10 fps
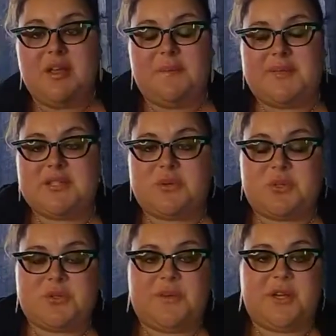when
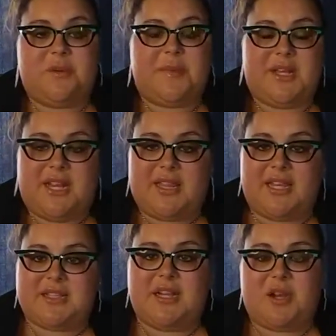stores reopen and
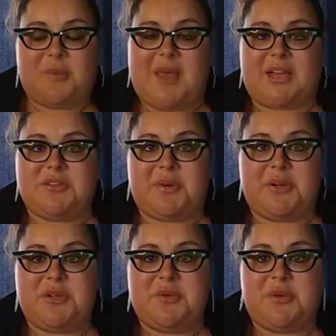things can go back to our
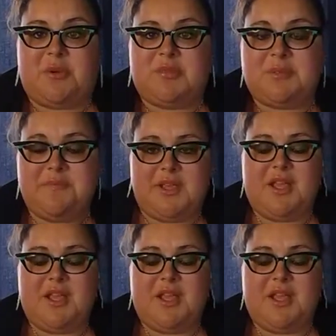new normal.